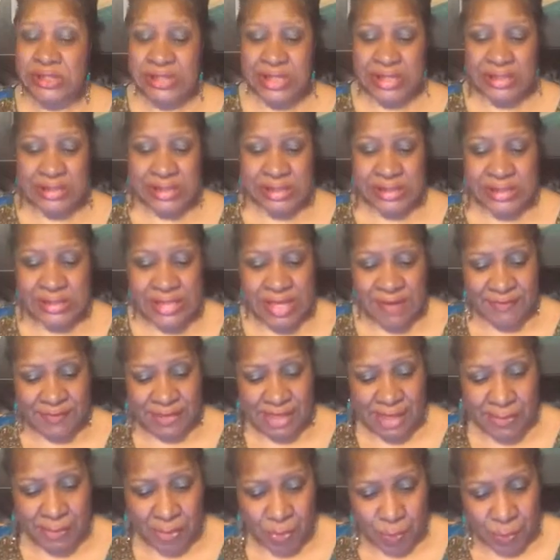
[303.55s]
6 and 7.
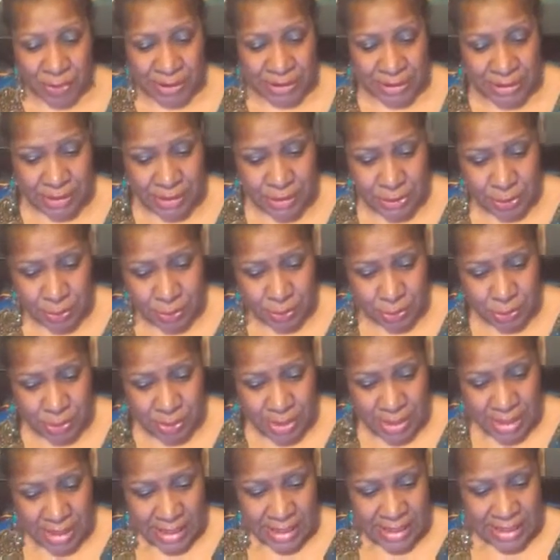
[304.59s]
Let me read it to you.
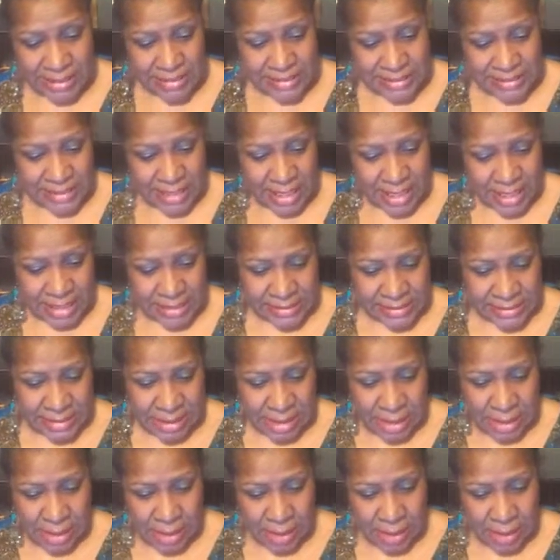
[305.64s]
It says,